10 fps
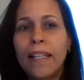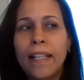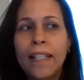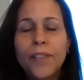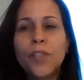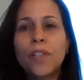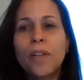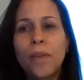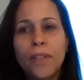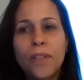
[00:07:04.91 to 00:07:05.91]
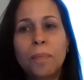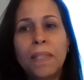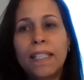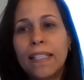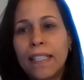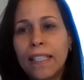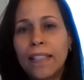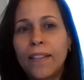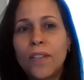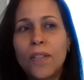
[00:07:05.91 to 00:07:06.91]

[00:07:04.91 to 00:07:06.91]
leaders are going to be key